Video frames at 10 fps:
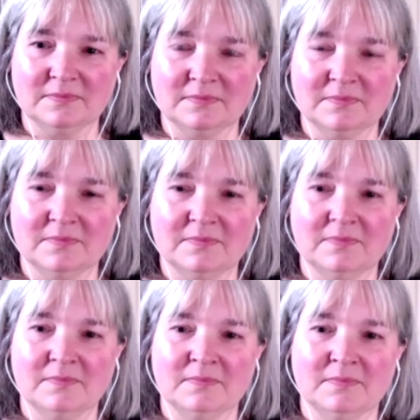
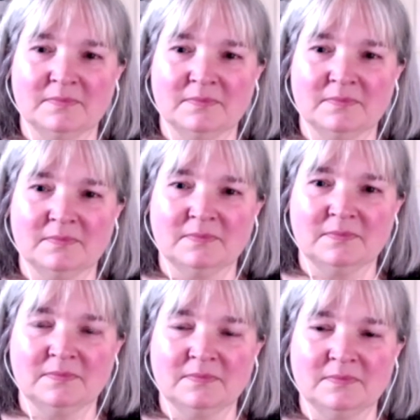
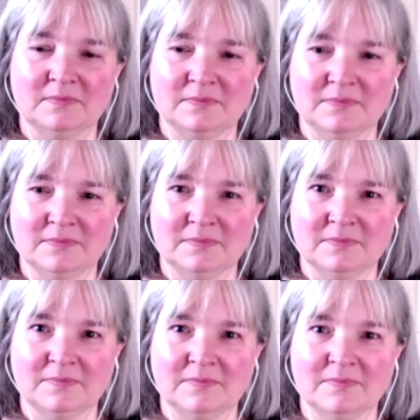
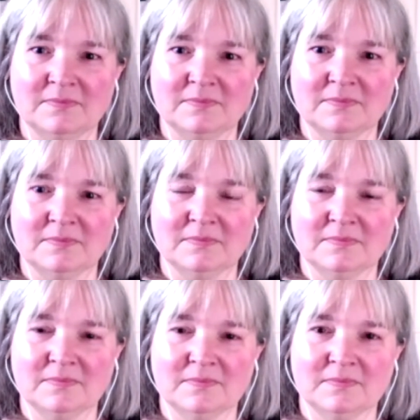
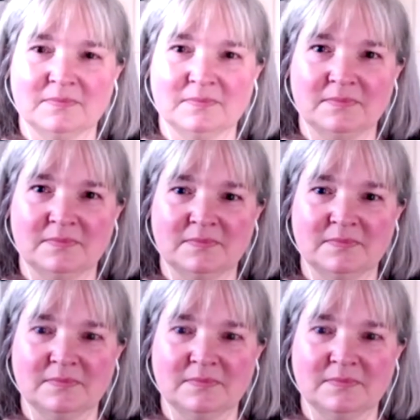The person shown says nothing.